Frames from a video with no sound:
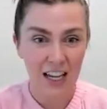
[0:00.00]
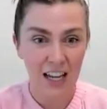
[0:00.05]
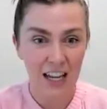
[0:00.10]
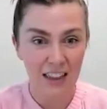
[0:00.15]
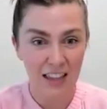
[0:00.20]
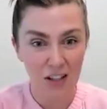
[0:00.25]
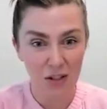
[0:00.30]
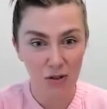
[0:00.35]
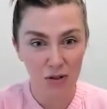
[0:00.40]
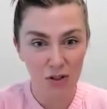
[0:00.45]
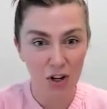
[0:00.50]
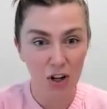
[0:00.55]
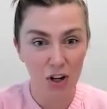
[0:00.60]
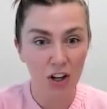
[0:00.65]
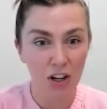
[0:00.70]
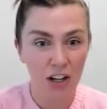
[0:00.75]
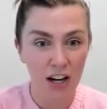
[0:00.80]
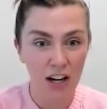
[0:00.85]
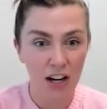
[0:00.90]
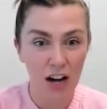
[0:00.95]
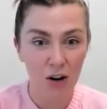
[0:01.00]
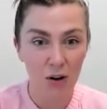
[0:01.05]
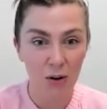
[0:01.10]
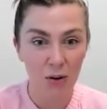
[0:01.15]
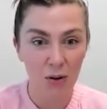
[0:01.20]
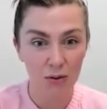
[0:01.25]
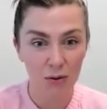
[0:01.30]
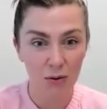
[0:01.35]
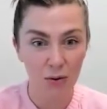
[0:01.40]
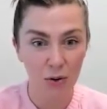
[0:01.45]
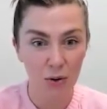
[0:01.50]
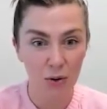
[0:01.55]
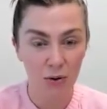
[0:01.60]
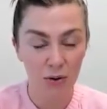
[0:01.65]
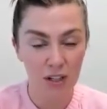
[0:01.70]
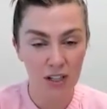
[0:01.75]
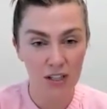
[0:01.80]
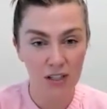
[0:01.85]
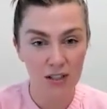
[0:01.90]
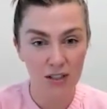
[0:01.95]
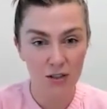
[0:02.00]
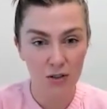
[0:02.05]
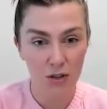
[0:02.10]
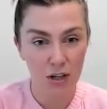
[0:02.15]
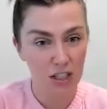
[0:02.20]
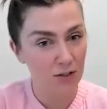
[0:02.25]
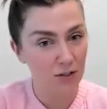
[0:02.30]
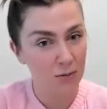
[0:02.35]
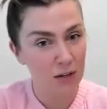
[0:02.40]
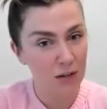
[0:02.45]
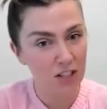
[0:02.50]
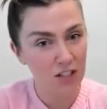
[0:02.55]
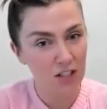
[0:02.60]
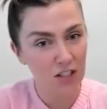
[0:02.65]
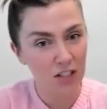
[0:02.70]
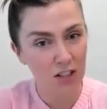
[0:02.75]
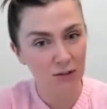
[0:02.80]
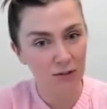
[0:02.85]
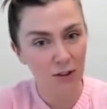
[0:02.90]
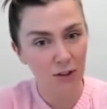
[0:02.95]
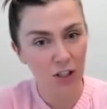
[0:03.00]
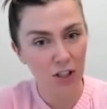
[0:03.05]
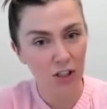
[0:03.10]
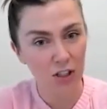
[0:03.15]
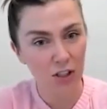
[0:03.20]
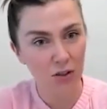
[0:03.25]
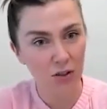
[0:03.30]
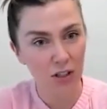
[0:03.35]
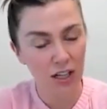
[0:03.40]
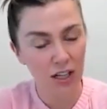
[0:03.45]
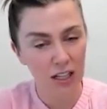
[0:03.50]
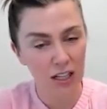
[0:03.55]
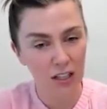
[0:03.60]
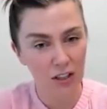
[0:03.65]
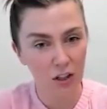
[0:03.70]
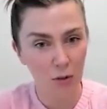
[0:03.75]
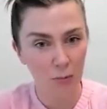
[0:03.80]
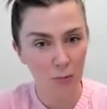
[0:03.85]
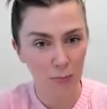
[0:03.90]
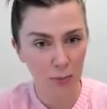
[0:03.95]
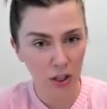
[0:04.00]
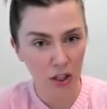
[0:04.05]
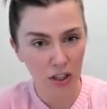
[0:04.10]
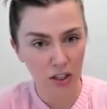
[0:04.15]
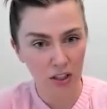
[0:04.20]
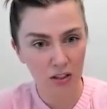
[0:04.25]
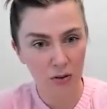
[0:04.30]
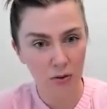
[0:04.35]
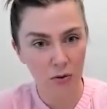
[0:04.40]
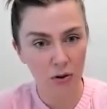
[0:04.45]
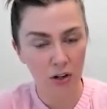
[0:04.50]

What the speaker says: and that you started out through this transformation for you in your book,